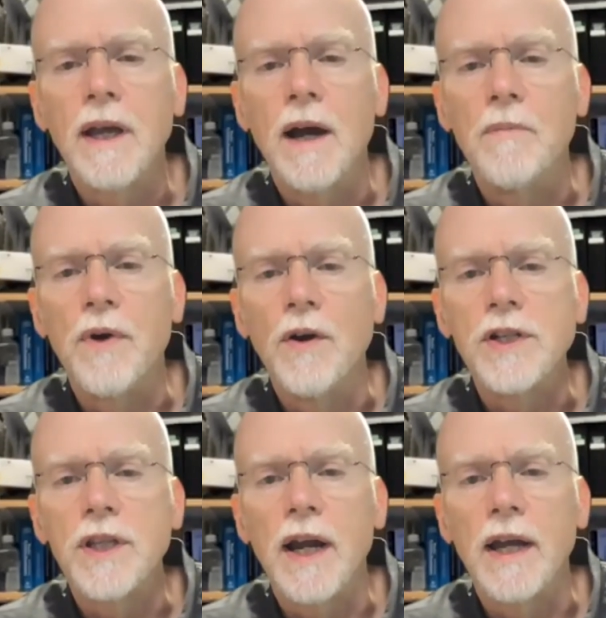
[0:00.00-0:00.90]

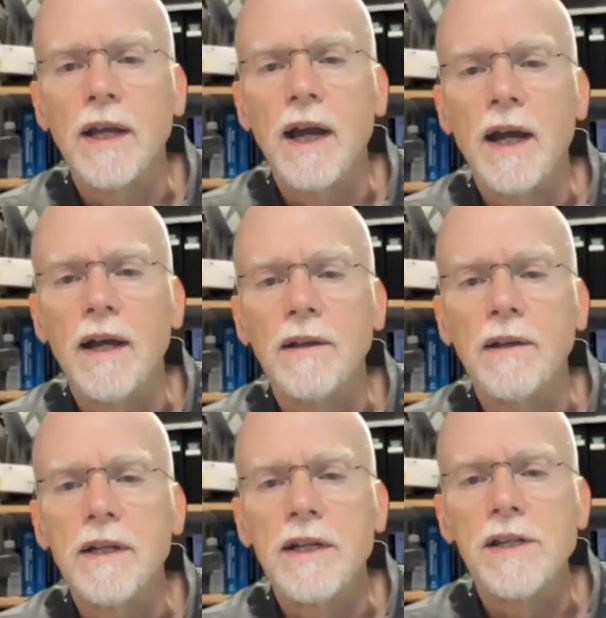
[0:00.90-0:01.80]
approach that I
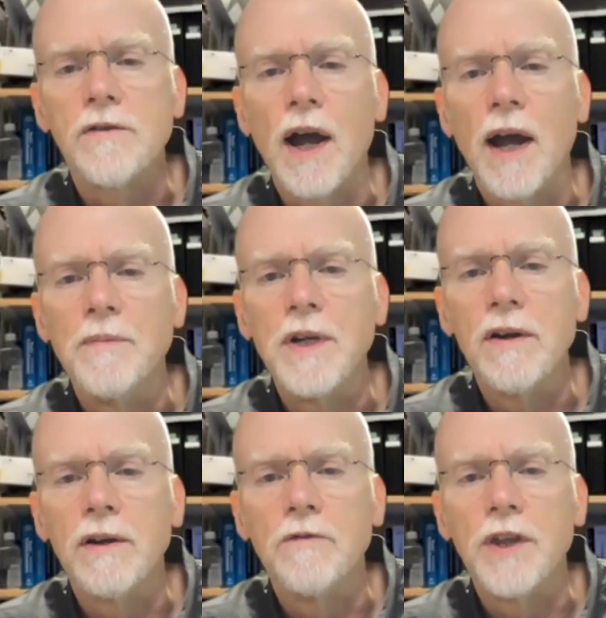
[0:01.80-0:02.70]
described
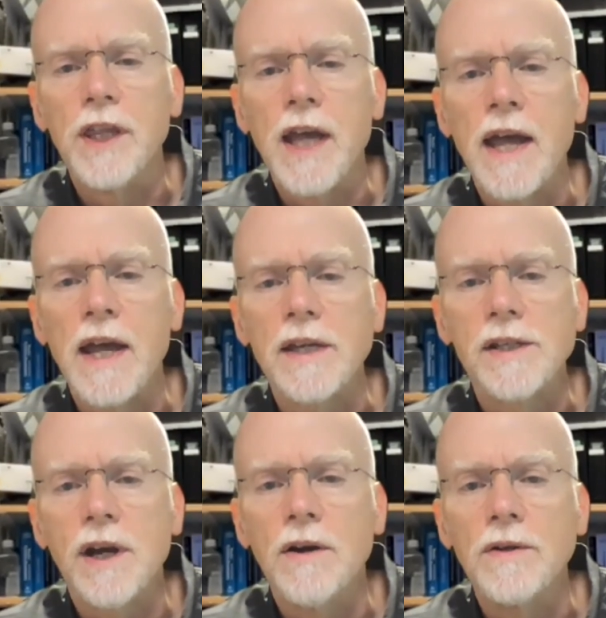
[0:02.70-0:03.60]
with the
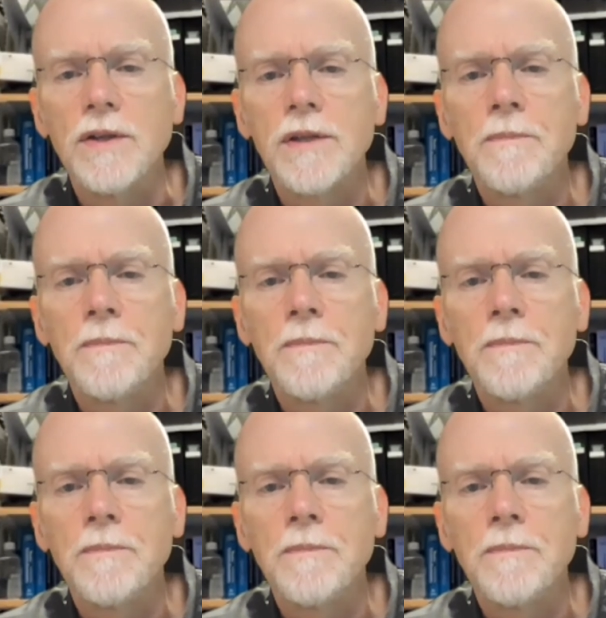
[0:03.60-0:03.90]
ASOs